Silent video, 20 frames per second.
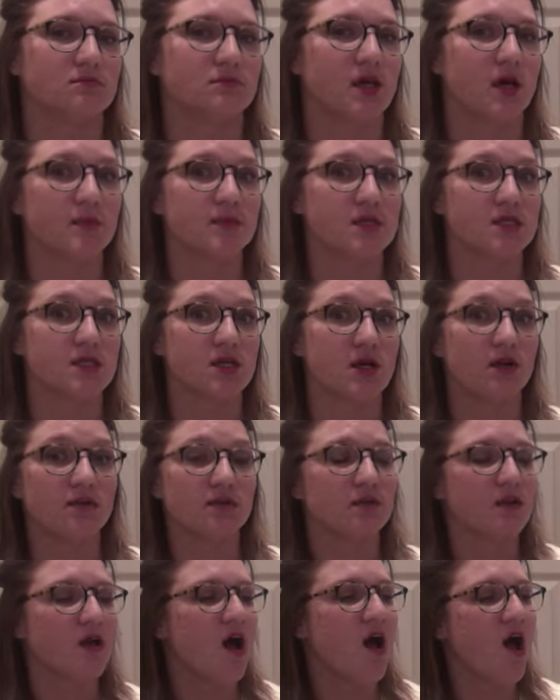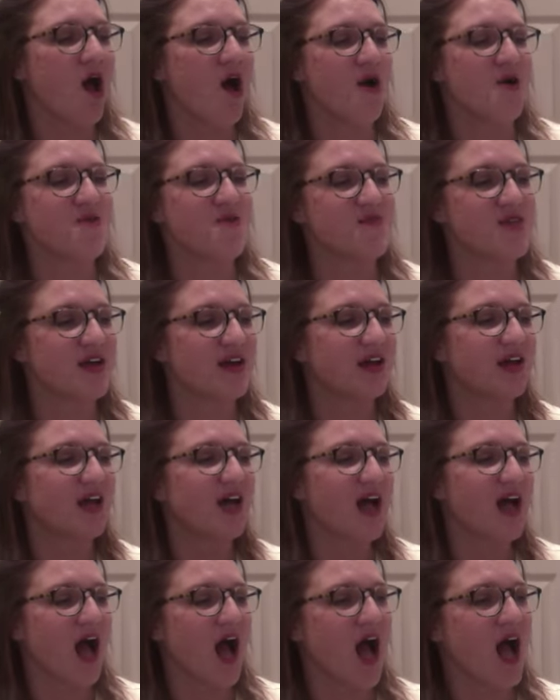Epsom salt.
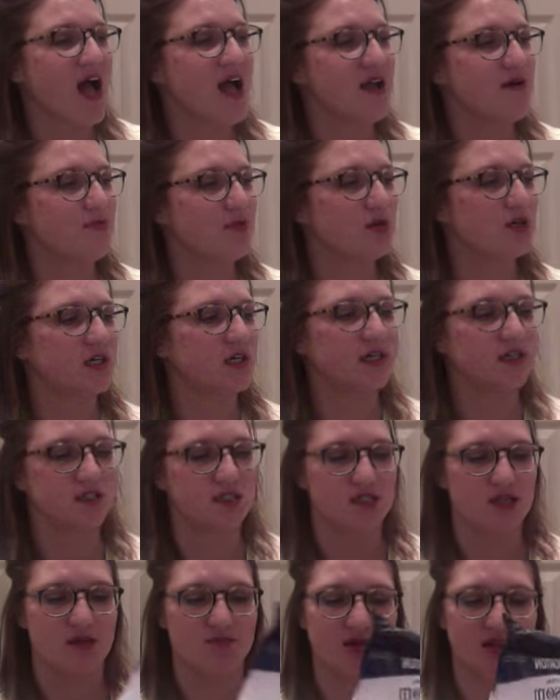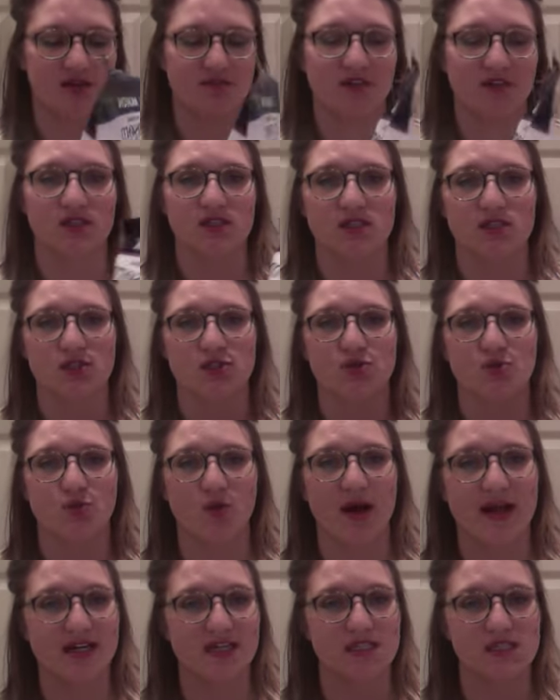I've used this
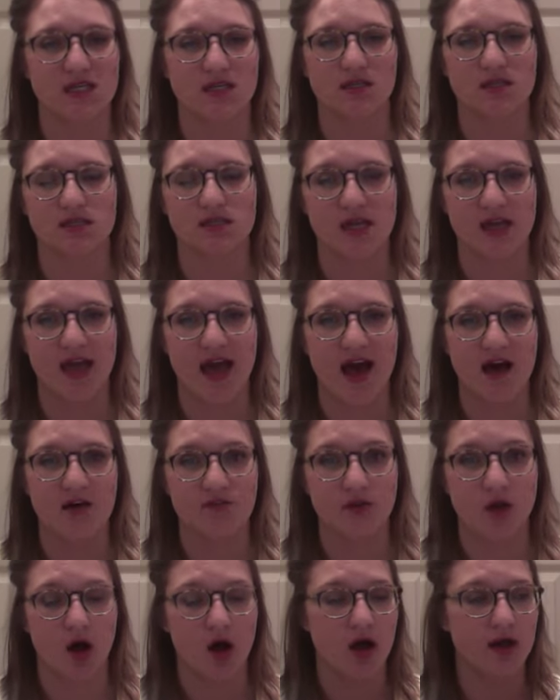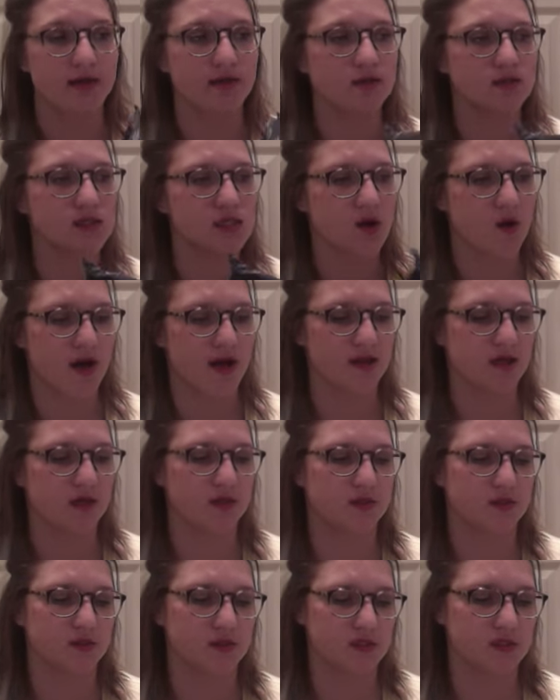twice and it's like half gone, so I
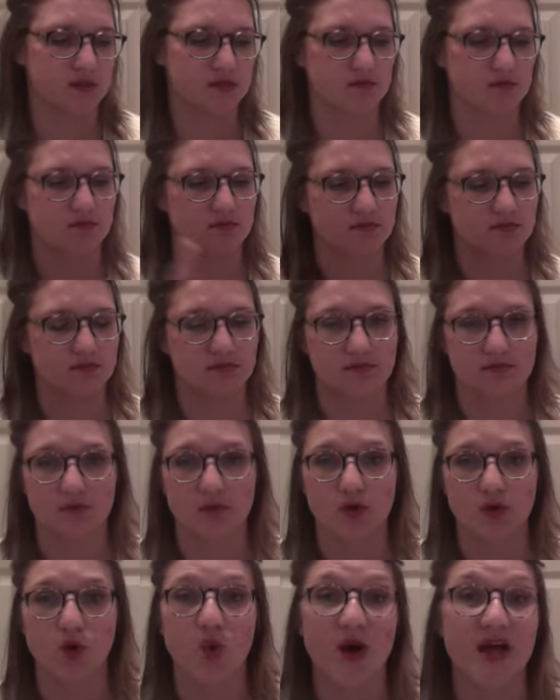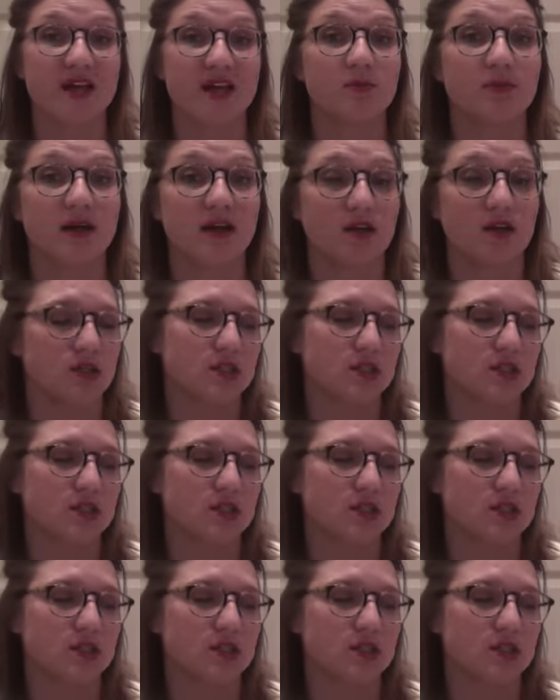use quite a bit.